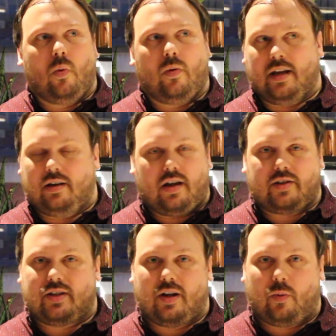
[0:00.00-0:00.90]
in a
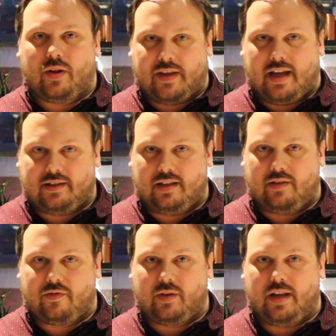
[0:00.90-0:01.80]
nutshell, what that
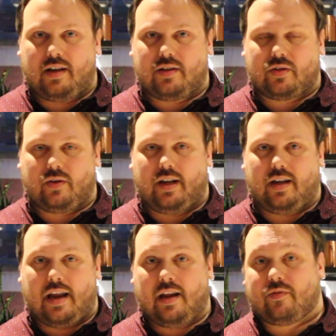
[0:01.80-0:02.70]
did for the
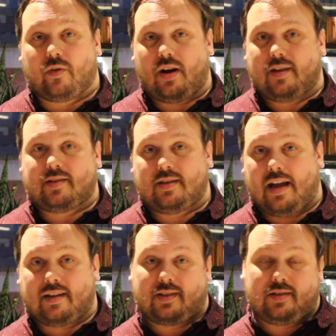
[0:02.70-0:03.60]
industry and for us
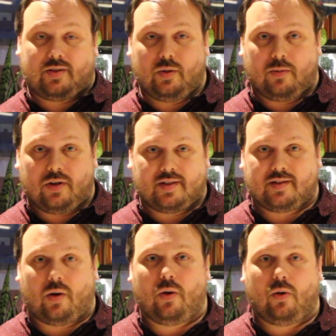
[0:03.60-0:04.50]
as consumers
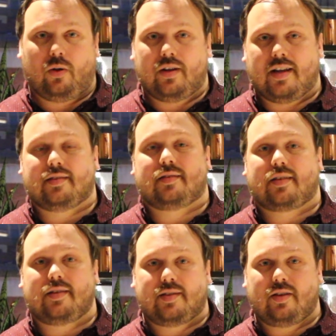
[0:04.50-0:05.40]
as a whole is it's
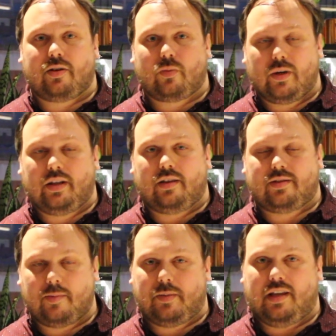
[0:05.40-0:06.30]
considered really
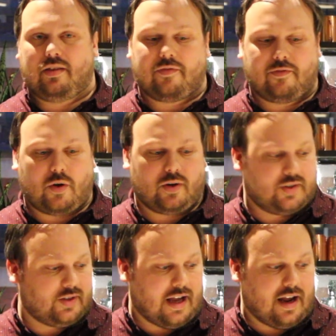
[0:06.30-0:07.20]
to be the
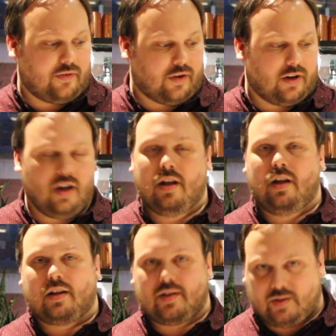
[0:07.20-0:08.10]
first ever
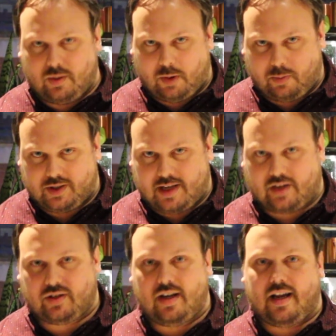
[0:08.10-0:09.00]
Consumer
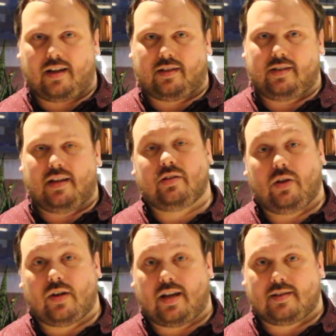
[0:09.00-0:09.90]
Protection Act in the
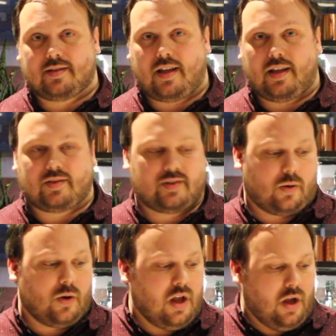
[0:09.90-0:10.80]
United States.
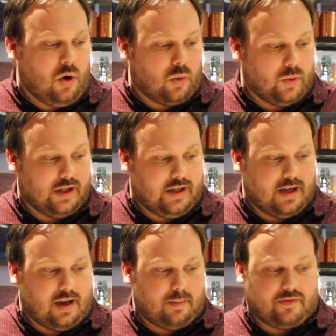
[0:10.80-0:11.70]
So really,
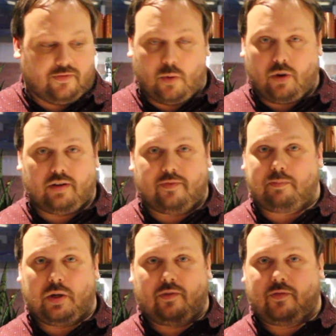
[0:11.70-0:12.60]
before the
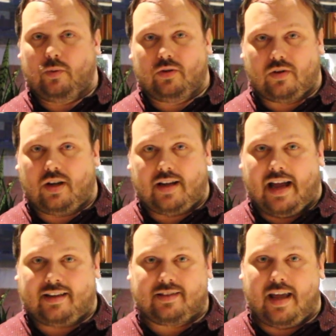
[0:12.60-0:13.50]
Pure Food and Drug
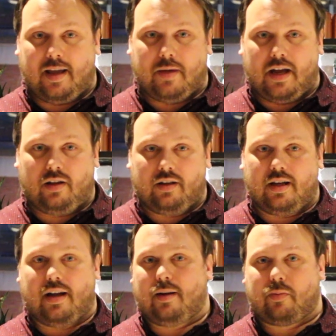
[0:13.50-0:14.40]
Act came out,
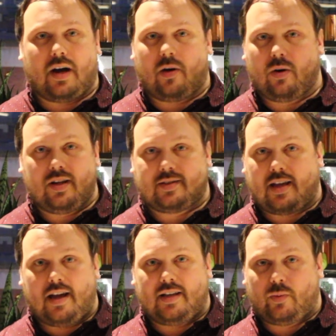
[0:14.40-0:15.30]
priorities,
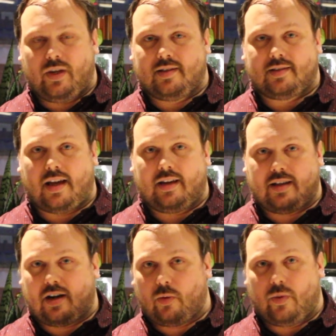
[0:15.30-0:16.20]
guys, we decided
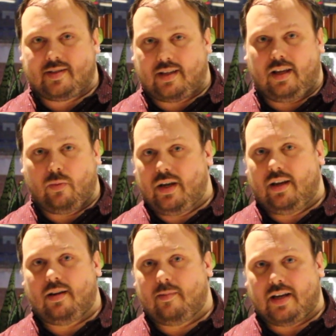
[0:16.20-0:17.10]
that our whiskey, we
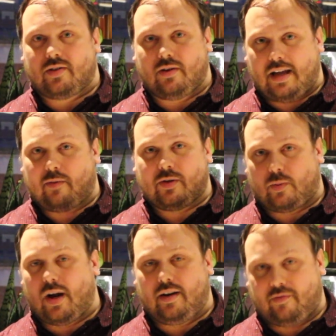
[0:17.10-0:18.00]
needed to make sure that was
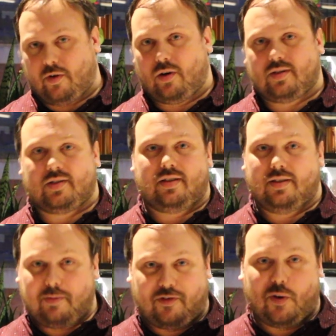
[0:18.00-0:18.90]
right first
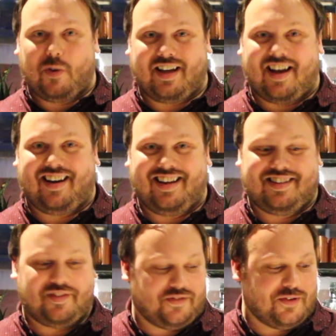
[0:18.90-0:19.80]
before we got
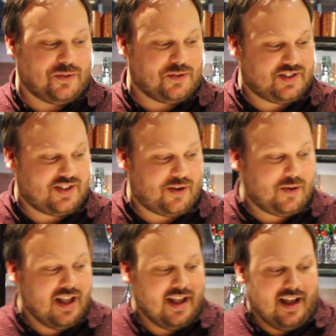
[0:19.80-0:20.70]
into food.
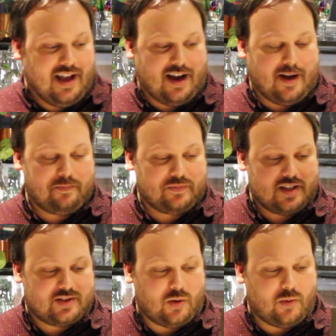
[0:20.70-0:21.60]
So
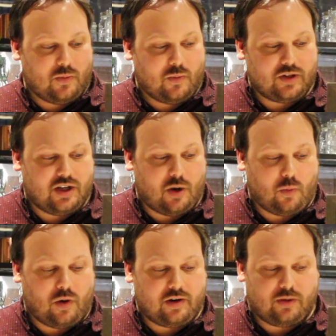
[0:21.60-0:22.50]
you know,
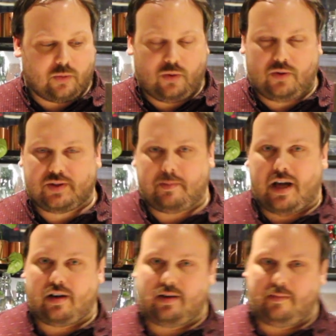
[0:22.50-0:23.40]
what are the rules of
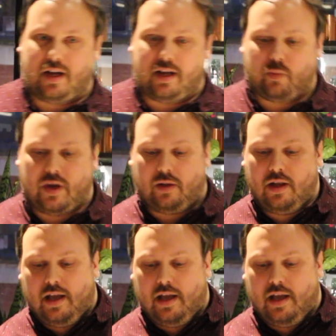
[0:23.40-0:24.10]
Bottle de Bond? Well,